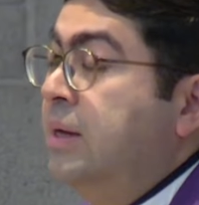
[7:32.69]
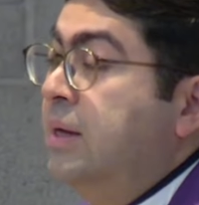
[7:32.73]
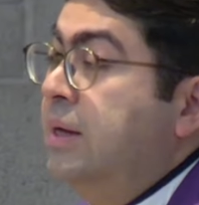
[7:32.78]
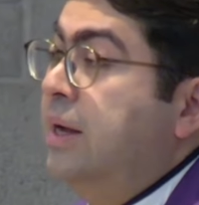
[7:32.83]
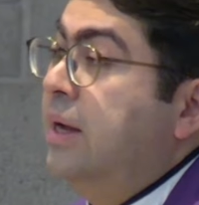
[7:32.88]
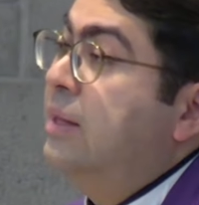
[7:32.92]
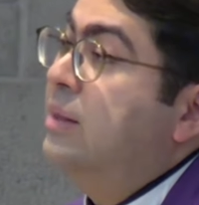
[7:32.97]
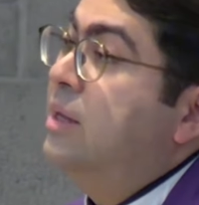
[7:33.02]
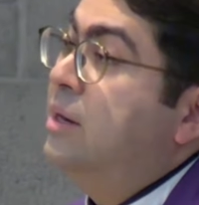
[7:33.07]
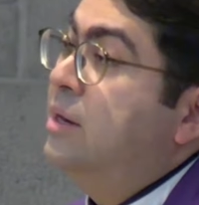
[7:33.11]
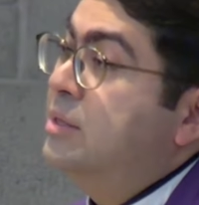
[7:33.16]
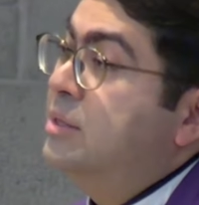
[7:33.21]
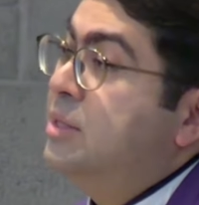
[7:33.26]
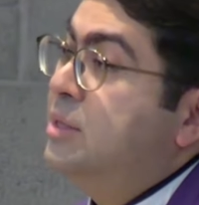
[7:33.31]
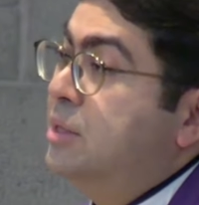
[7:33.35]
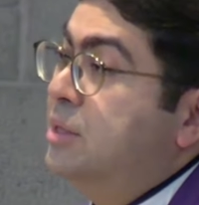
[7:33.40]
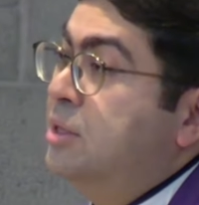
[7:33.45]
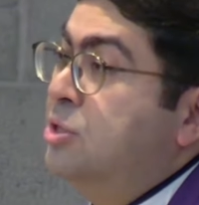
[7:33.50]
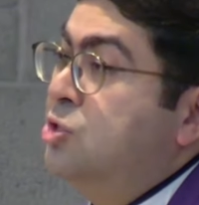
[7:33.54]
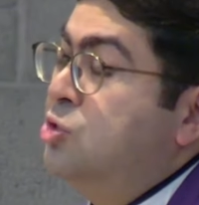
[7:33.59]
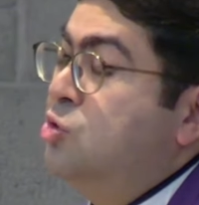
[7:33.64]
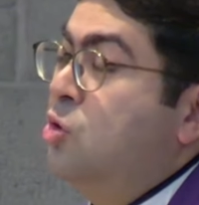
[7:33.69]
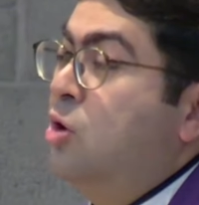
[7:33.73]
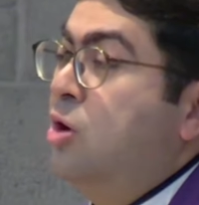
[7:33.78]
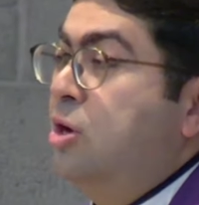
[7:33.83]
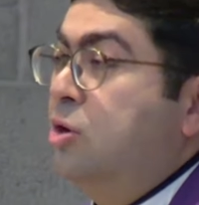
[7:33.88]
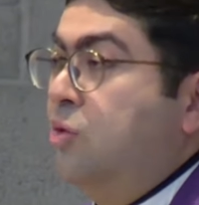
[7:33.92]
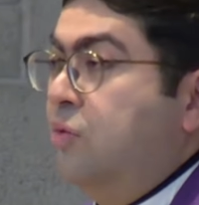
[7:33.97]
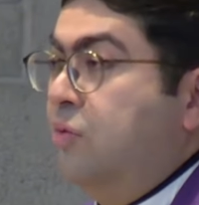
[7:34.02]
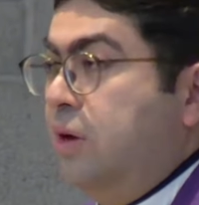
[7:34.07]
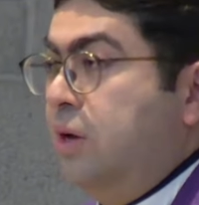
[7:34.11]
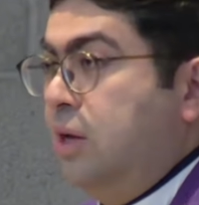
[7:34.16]
And there is a third story
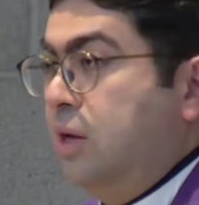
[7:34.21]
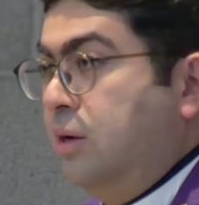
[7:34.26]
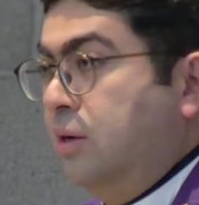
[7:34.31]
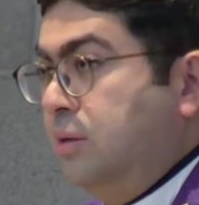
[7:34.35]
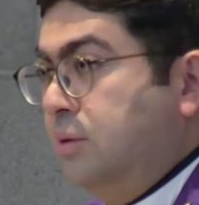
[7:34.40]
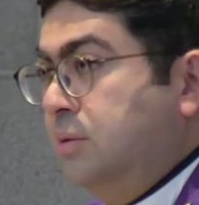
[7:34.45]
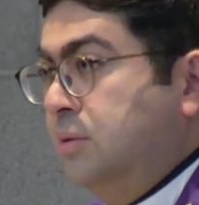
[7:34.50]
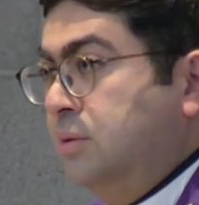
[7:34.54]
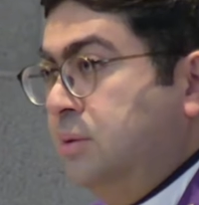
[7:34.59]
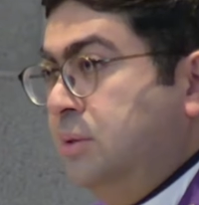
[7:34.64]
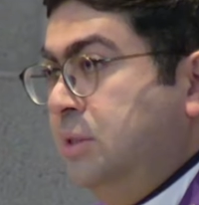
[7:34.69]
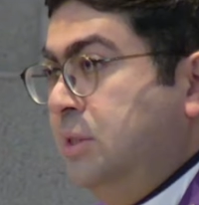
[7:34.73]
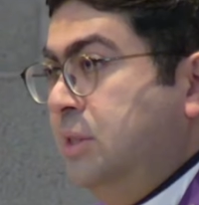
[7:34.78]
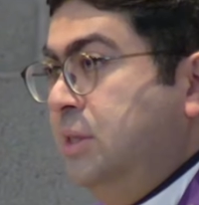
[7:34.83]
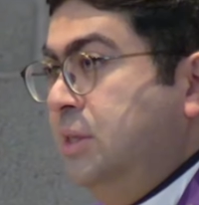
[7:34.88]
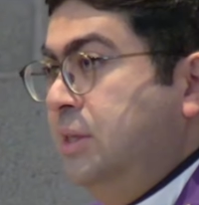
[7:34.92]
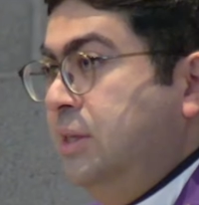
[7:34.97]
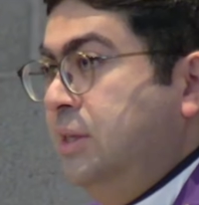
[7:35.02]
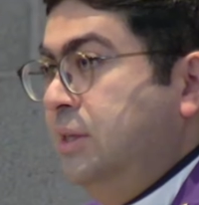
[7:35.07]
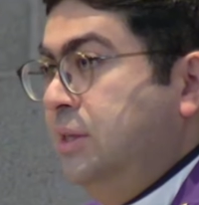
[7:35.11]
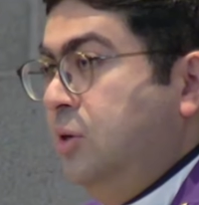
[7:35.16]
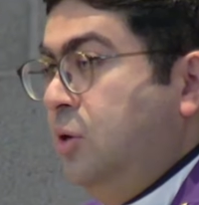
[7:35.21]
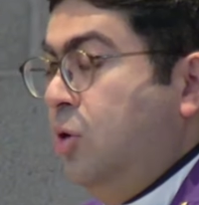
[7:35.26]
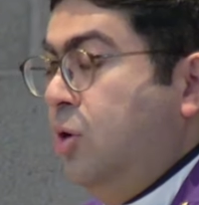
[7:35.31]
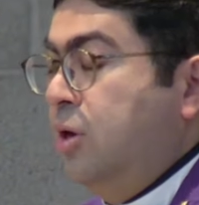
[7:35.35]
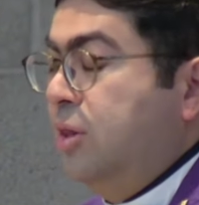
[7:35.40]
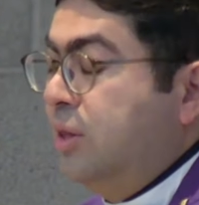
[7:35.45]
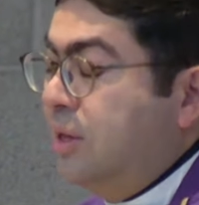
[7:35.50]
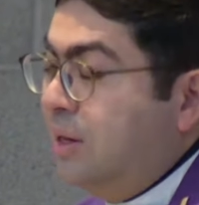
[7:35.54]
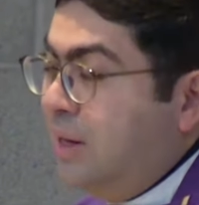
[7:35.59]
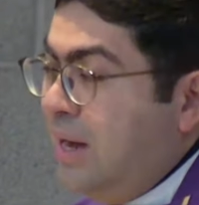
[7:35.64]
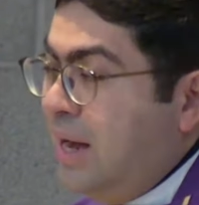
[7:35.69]
over here, or a
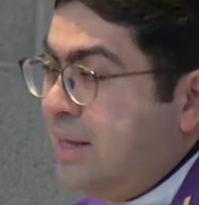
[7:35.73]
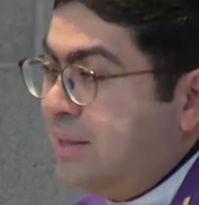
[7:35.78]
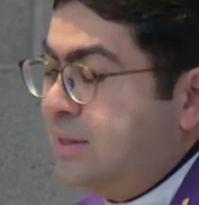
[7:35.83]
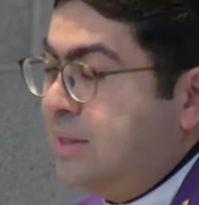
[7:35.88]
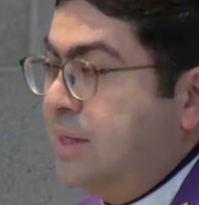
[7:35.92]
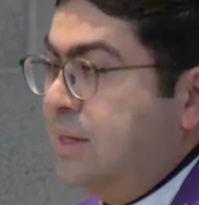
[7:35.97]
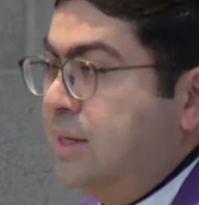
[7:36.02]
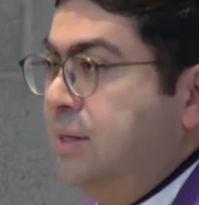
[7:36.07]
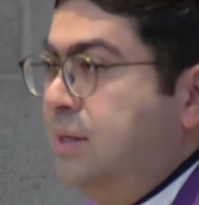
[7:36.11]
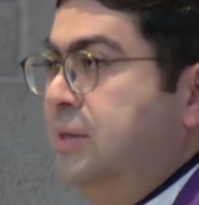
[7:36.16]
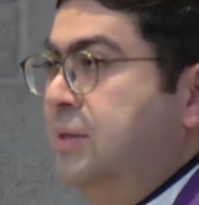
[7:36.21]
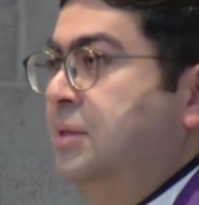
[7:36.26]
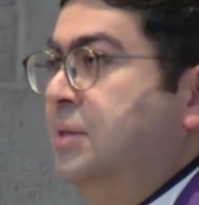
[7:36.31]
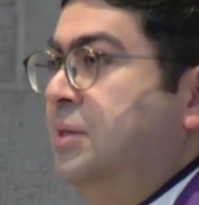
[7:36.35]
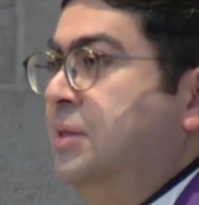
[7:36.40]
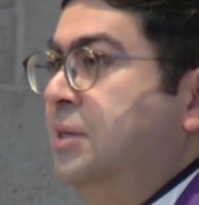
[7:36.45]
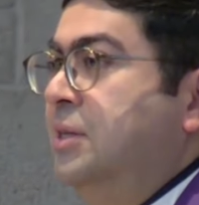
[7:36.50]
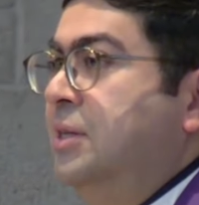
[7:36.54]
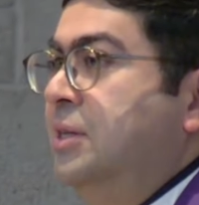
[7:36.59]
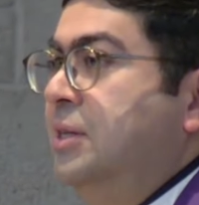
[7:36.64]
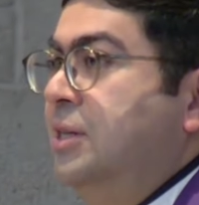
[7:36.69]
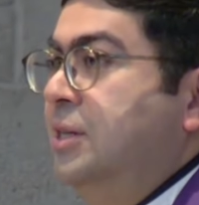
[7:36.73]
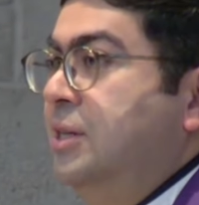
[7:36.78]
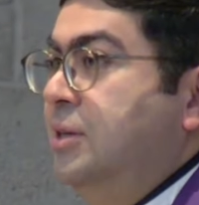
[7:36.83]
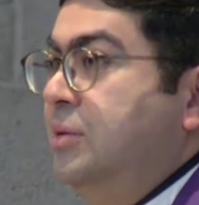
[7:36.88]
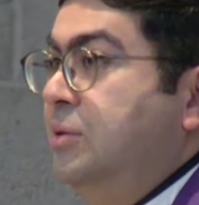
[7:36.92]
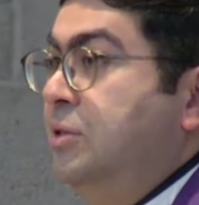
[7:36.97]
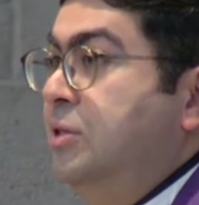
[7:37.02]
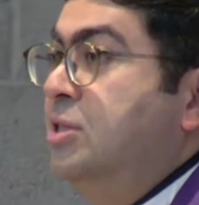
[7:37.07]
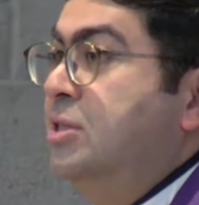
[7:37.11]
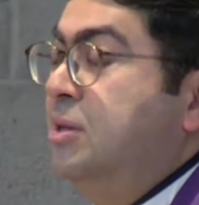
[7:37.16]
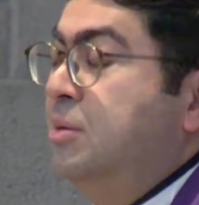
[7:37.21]
third lesson,
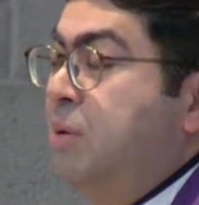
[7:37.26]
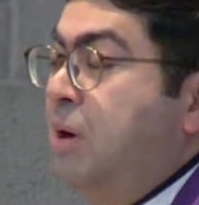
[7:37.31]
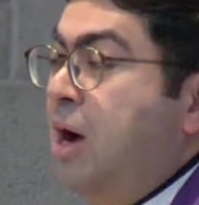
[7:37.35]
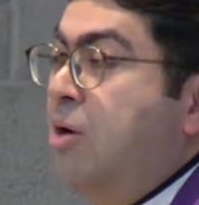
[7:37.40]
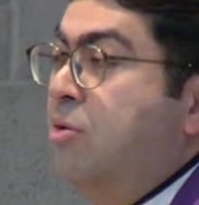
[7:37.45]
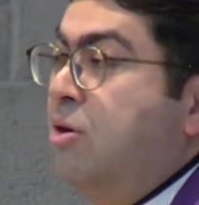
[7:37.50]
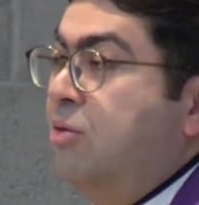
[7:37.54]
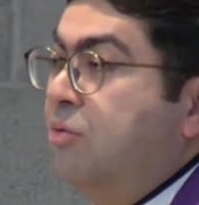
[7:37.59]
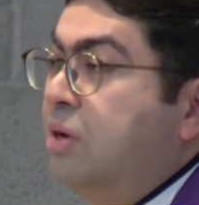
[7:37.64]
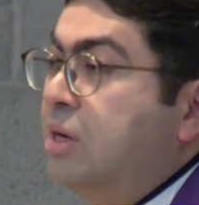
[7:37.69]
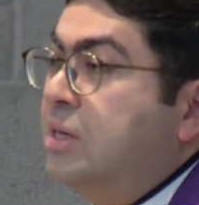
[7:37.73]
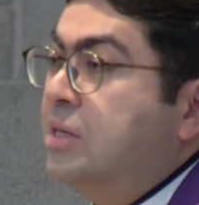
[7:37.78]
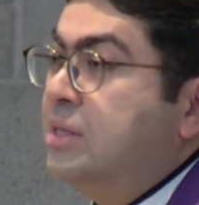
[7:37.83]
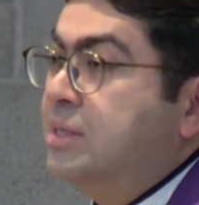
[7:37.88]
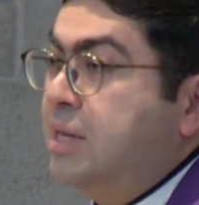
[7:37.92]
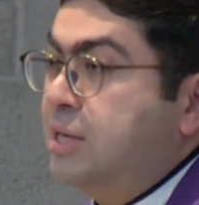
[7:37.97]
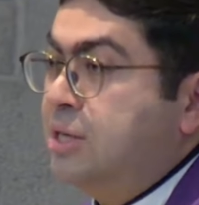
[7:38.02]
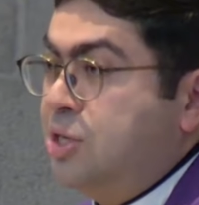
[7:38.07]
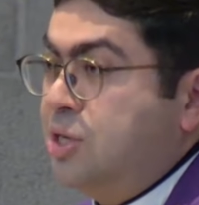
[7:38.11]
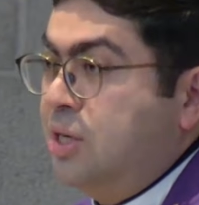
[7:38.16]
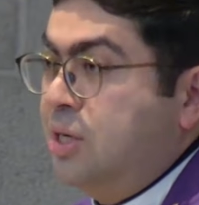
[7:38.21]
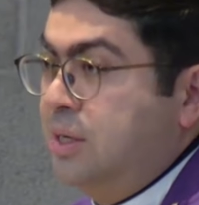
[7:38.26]
which is the power of intercession.